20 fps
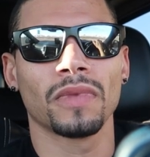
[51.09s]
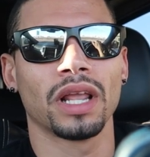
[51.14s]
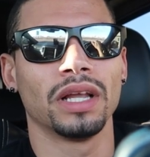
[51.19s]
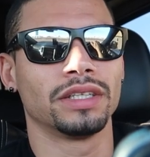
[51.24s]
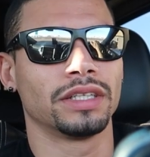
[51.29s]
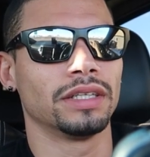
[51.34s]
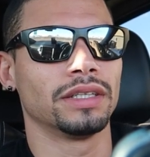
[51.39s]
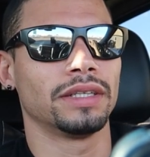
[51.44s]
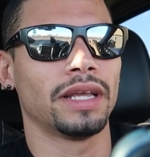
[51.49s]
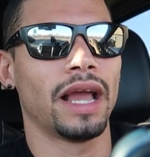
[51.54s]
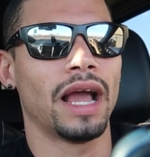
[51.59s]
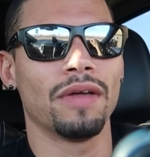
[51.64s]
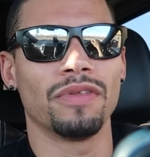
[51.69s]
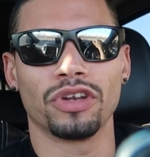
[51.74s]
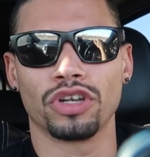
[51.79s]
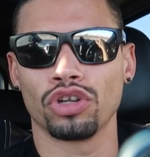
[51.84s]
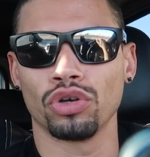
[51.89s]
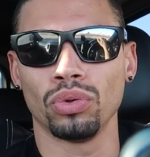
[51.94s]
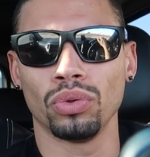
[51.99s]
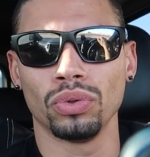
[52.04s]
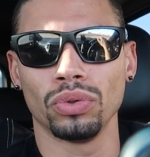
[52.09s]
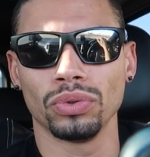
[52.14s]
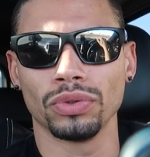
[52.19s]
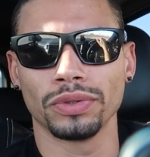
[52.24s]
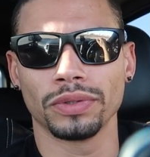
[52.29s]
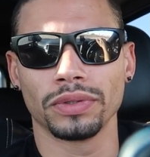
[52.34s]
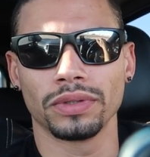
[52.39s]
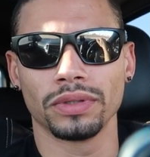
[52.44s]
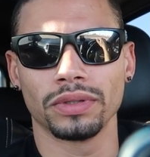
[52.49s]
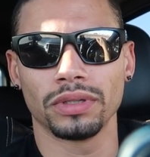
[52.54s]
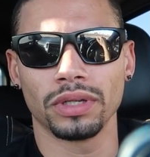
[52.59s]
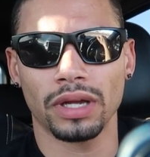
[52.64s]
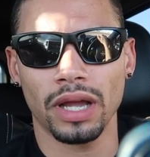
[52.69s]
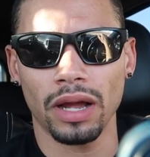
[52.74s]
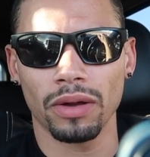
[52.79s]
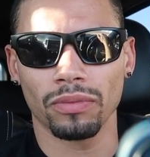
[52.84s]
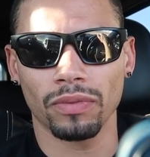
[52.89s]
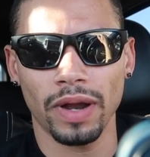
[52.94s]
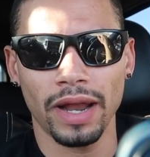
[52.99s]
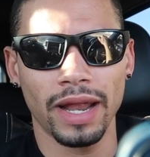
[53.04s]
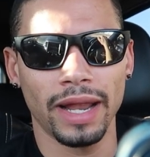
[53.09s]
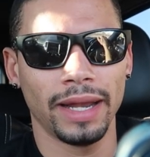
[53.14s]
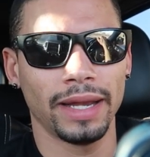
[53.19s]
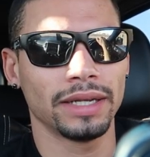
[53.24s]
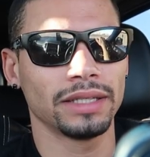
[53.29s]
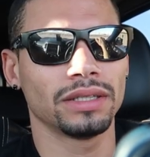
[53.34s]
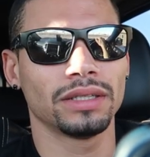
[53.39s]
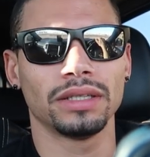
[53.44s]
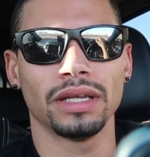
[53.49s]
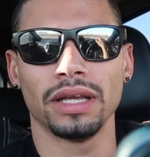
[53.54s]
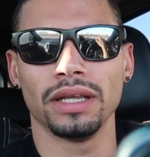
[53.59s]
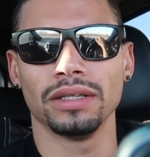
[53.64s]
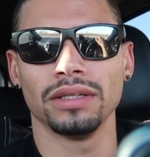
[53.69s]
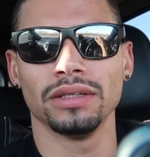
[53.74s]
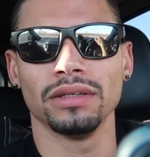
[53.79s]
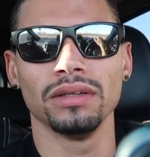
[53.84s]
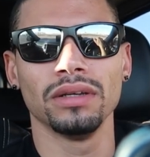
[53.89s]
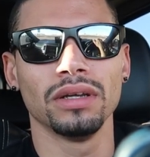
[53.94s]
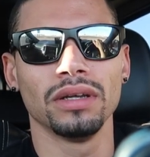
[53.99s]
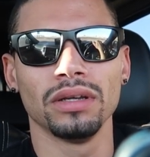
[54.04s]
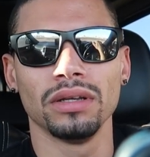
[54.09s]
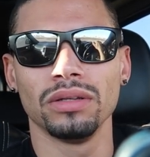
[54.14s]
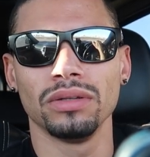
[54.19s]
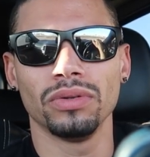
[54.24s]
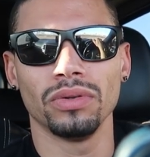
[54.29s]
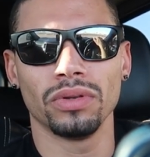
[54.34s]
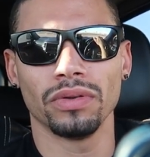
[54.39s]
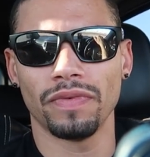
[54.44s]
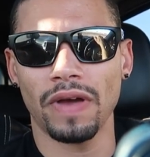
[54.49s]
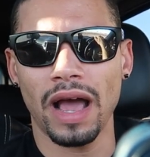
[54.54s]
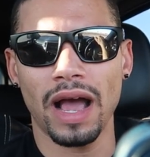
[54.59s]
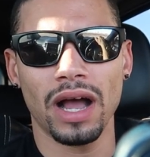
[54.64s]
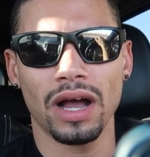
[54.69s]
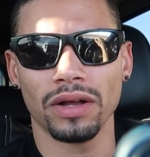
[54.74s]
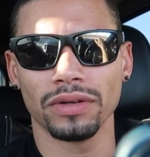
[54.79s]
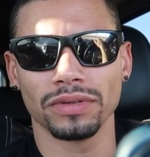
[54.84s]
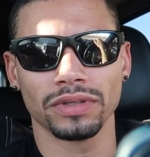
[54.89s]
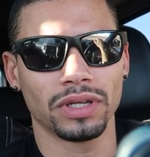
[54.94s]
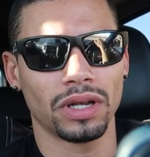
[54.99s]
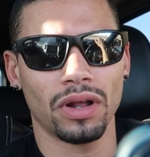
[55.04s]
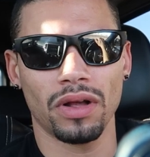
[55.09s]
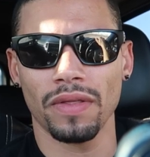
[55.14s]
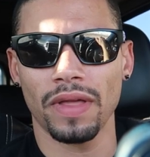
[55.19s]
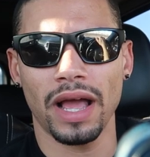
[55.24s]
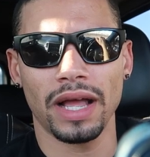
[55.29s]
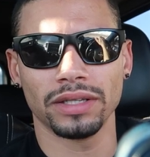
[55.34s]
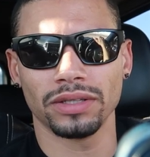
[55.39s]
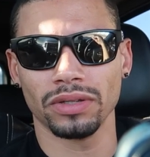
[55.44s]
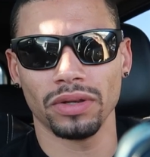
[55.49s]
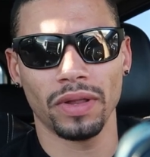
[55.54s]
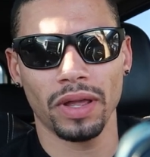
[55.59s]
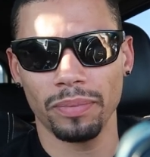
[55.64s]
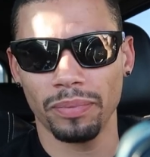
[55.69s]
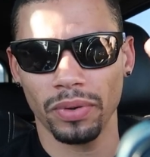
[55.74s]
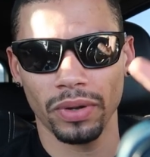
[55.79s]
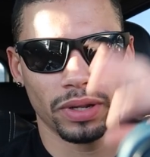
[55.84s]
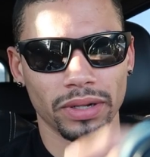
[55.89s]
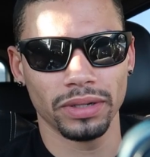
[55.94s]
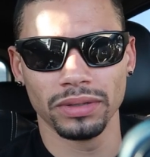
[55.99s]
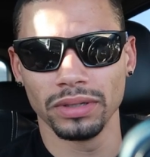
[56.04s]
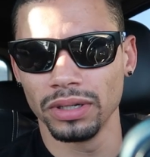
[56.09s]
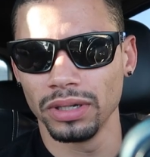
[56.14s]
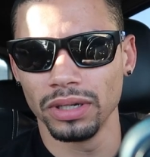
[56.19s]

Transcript: And since they have the tools to cut rings and do the valves and all that, so they put